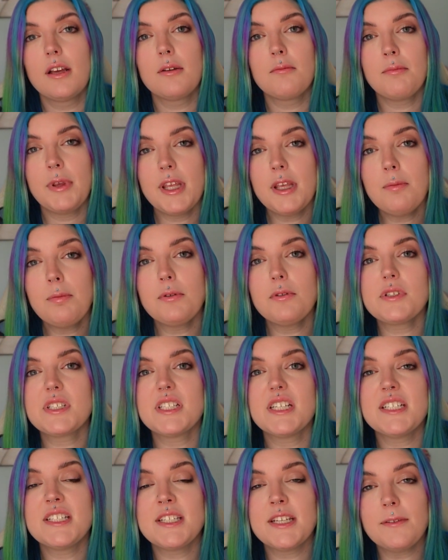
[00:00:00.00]
people's
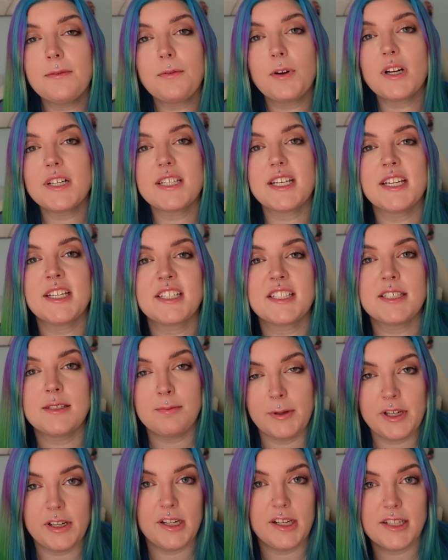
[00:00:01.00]
different
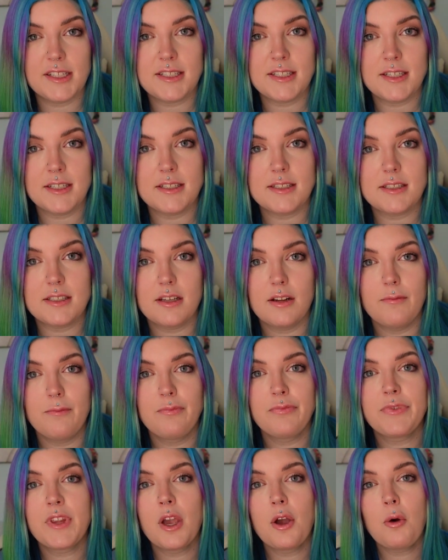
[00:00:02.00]
experiences.
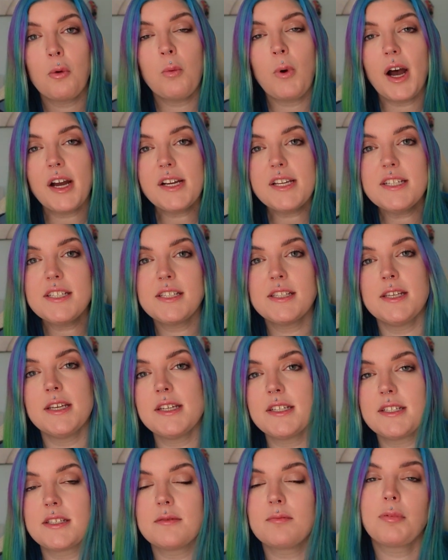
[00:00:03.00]
Why is
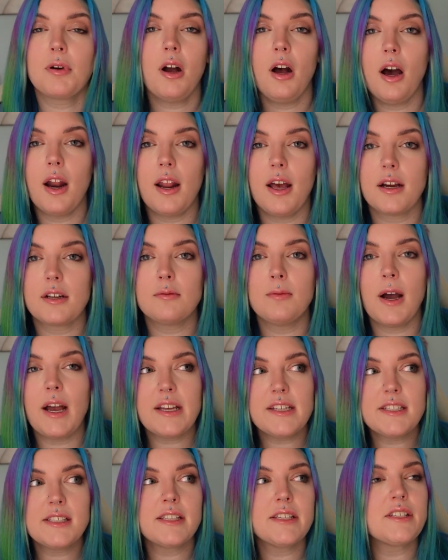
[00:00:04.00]
this product? Why
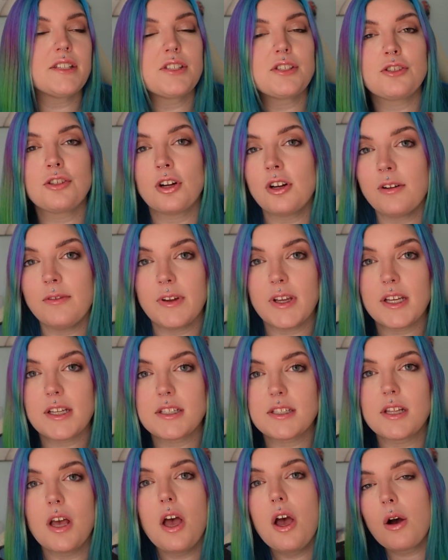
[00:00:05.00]
is this
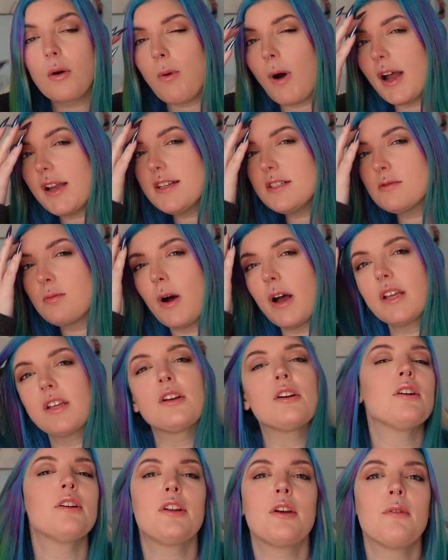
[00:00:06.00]
service? Why is what
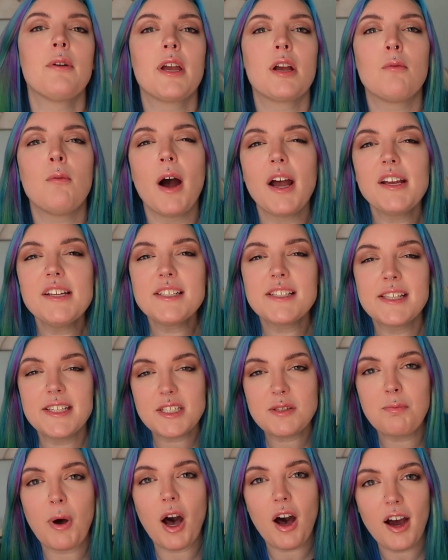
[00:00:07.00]
you're doing? Why is this
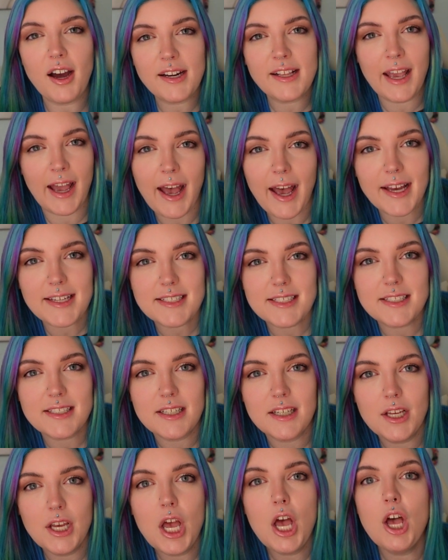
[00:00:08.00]
podcast
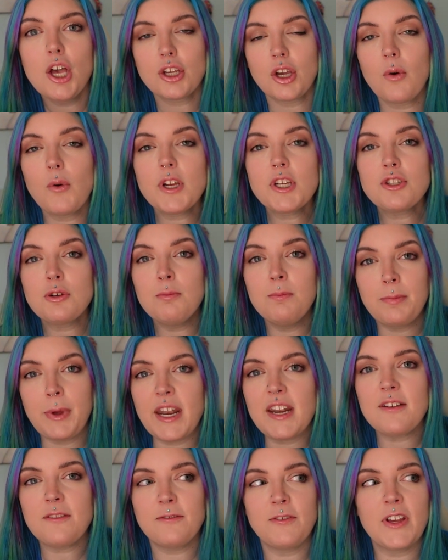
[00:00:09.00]
going to
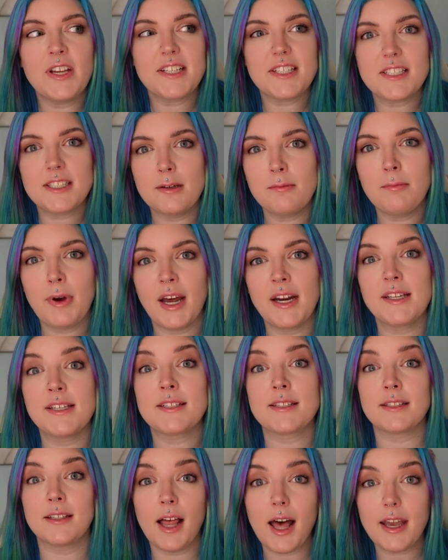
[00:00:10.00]
benefit
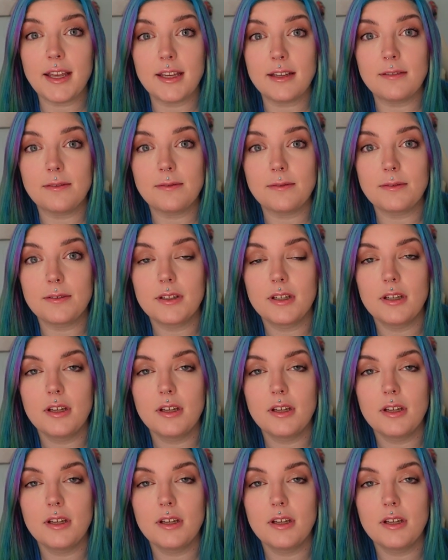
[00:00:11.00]
somebody's life?